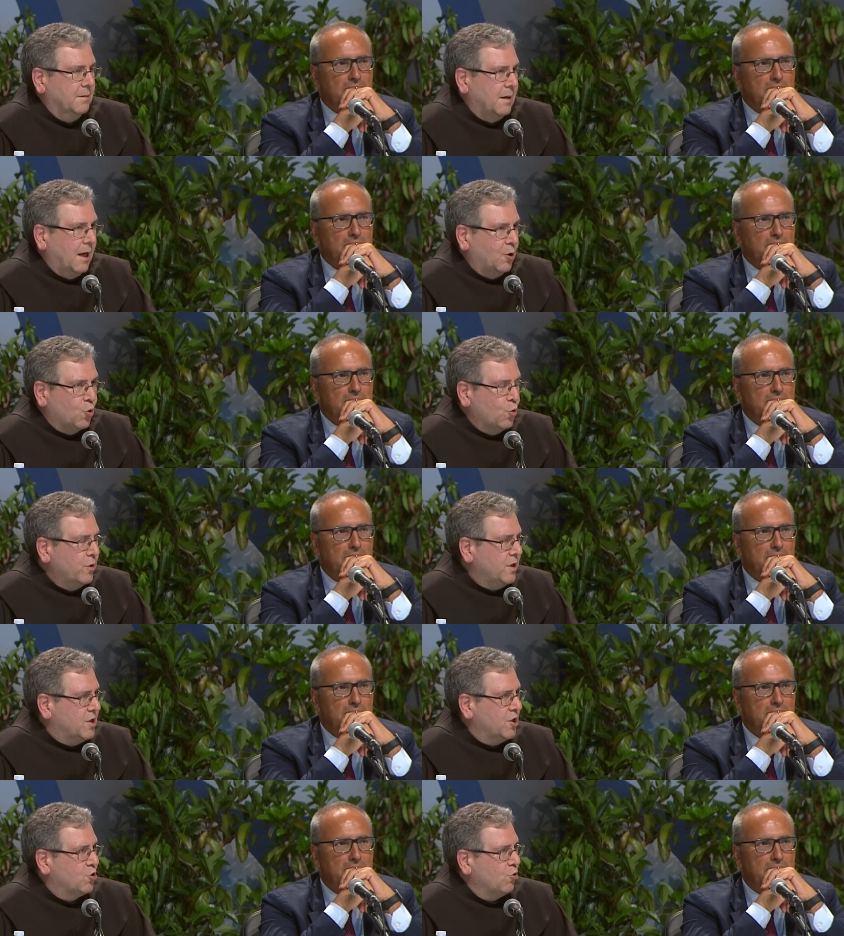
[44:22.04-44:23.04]
Speaker 1: been reduced to a
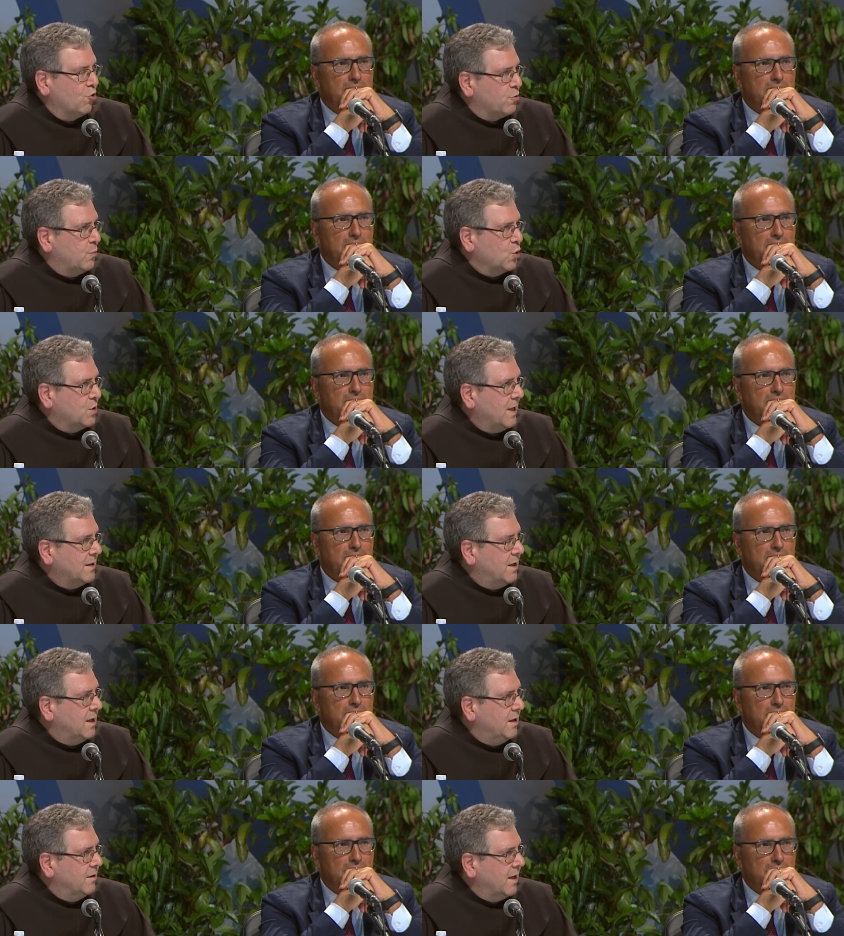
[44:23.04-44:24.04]
tenth
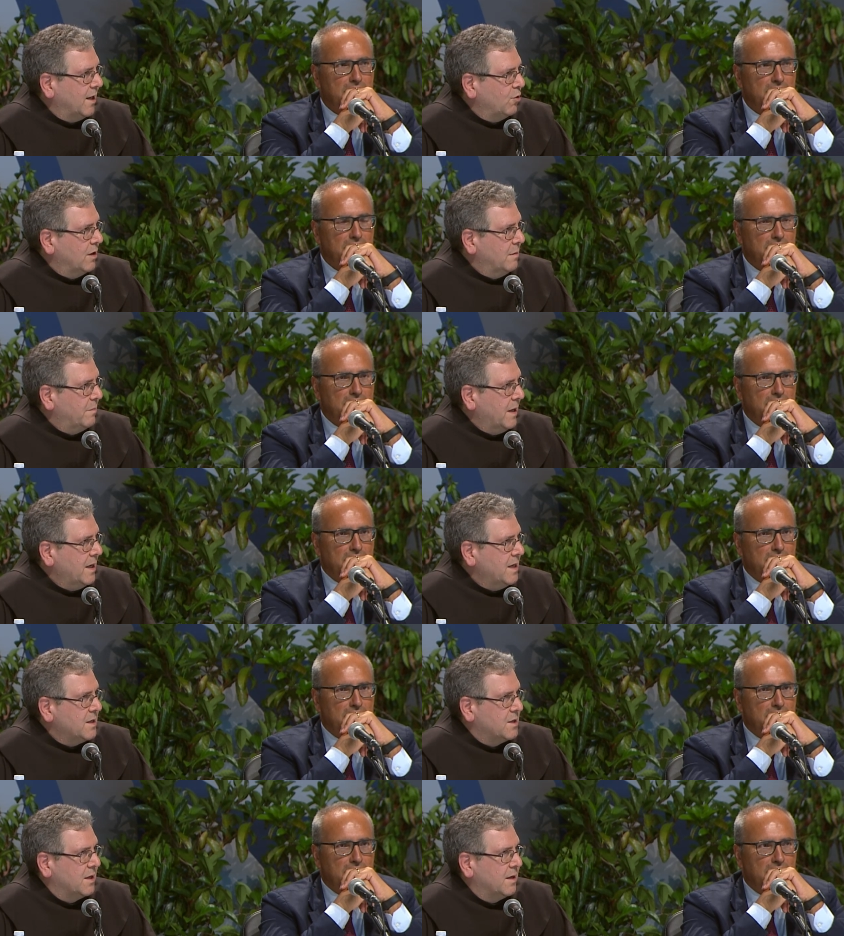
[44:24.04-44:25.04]
of their
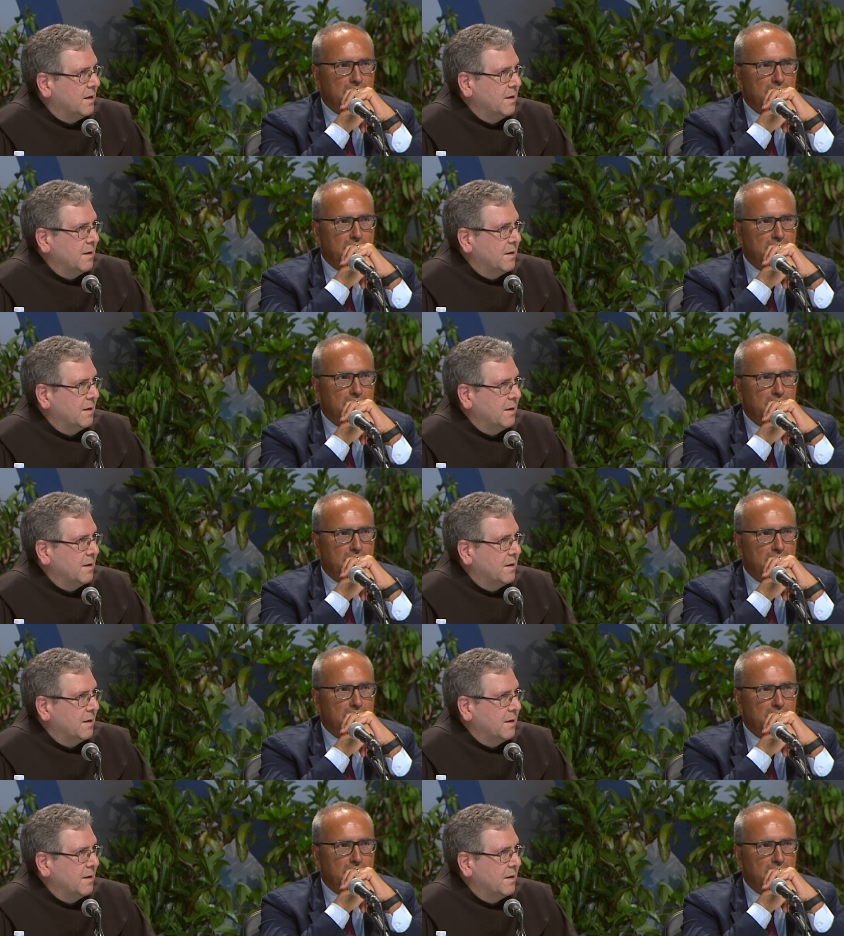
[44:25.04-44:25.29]
number.